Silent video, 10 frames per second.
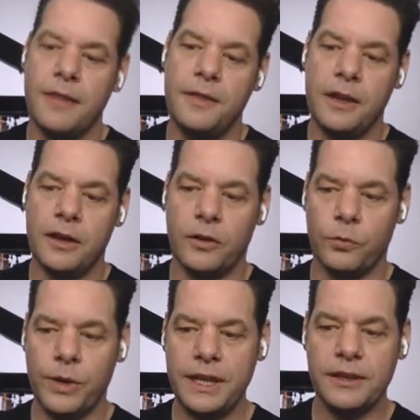they're going to
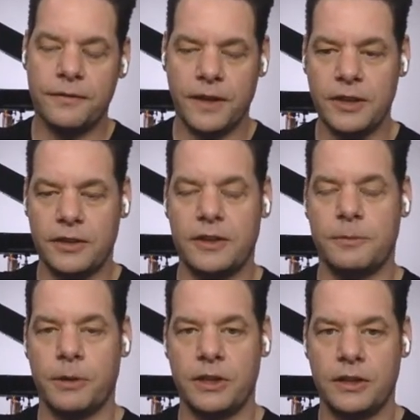read the facial
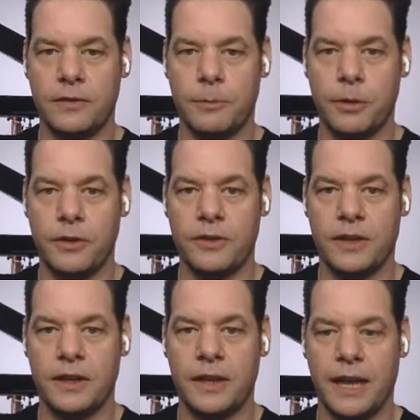expression of the
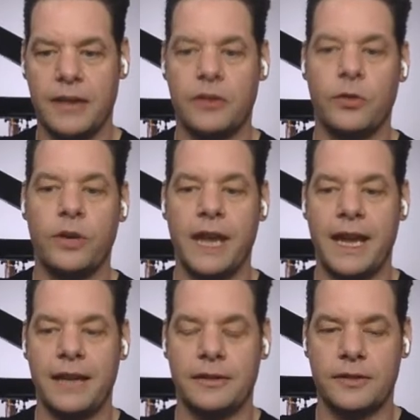person and
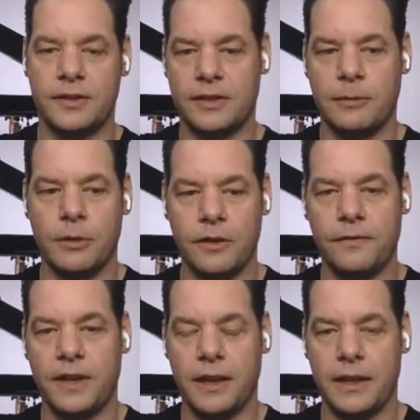create similar
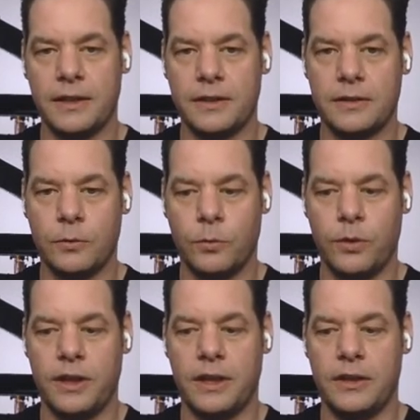feelings
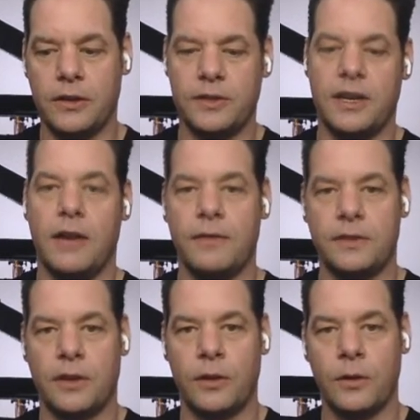within yourself.
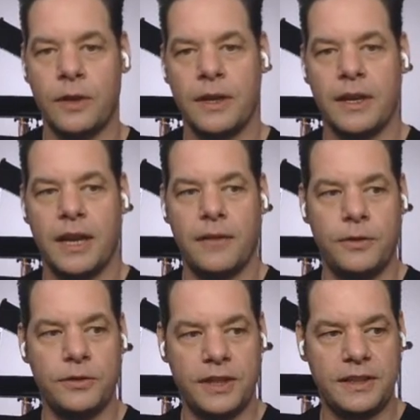So
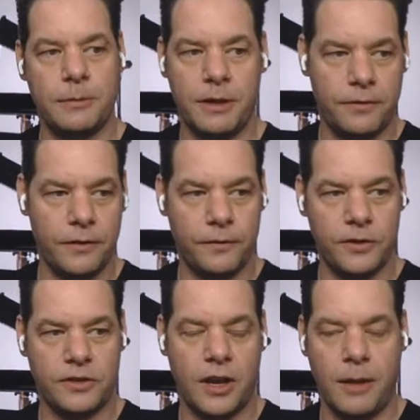if you see somebody for the
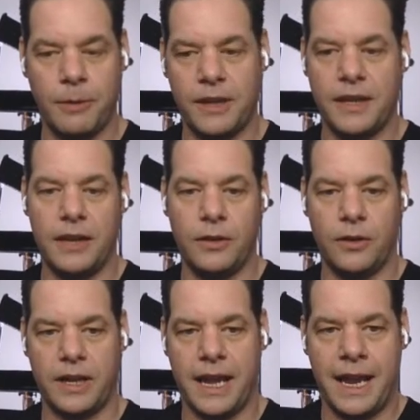first time and they
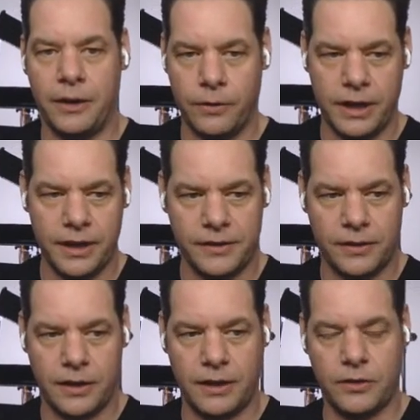look angry, it's
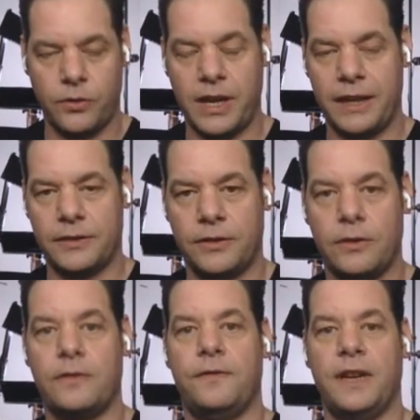going to create
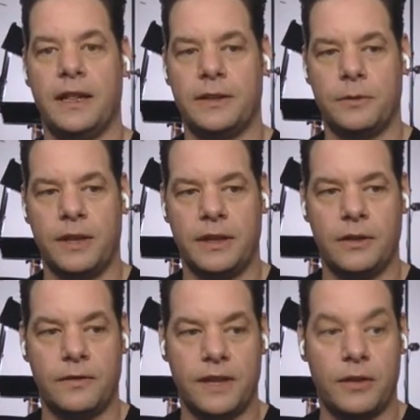certain feelings within you.
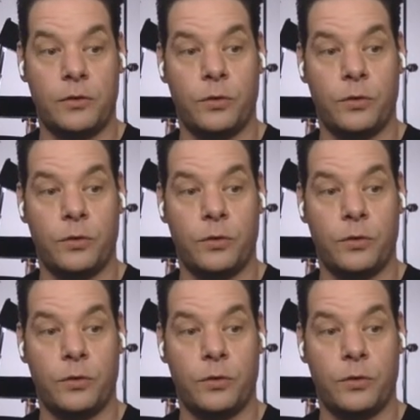If they look